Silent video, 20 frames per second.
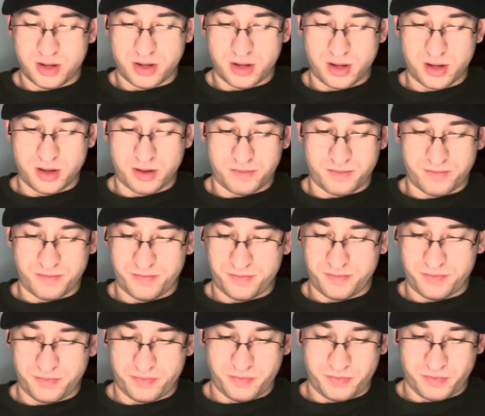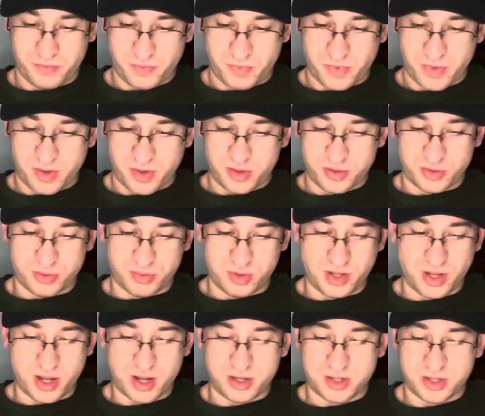Like
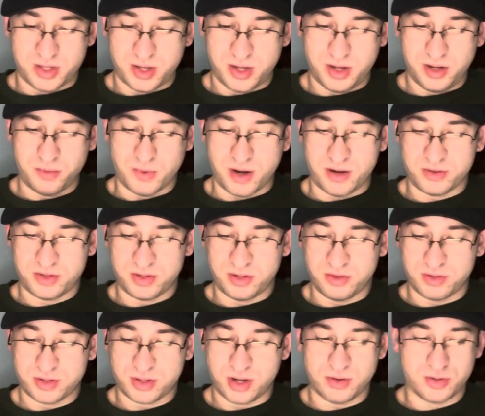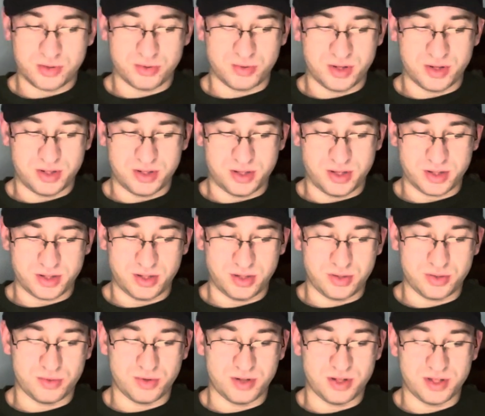2018, wide receivers coach. 2016,
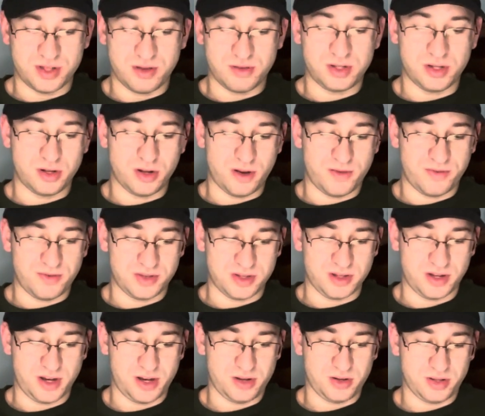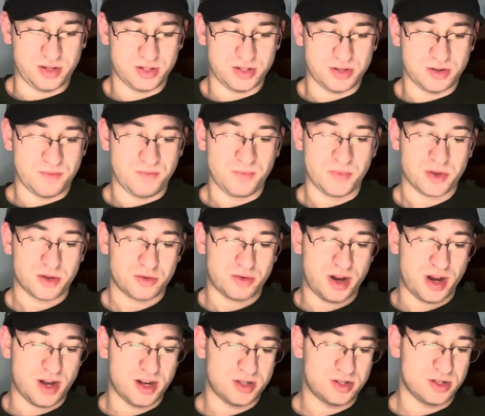2017, offensive analyst,
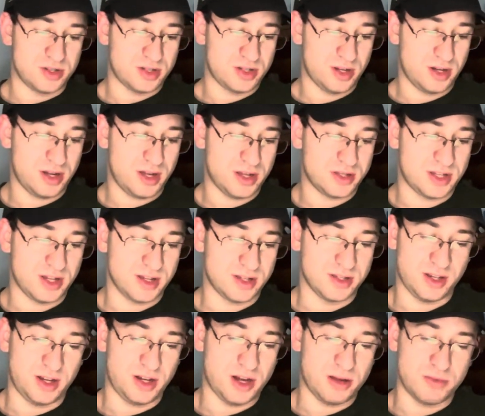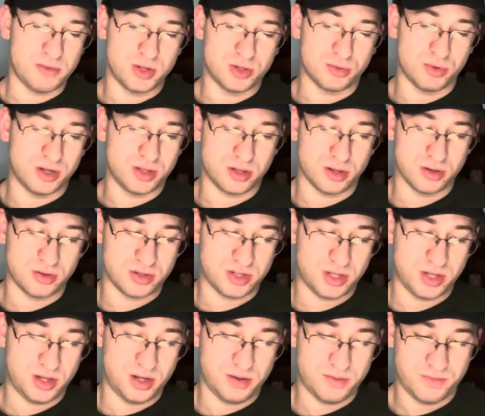grad assistant at Texas A&M in
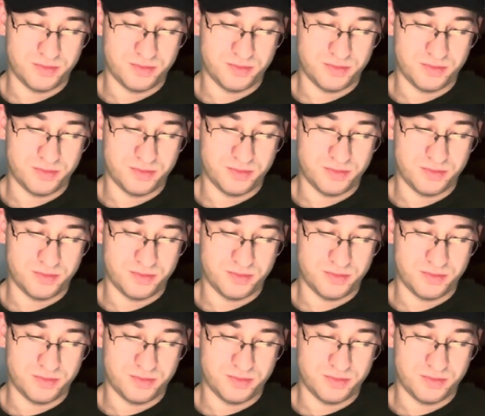2013.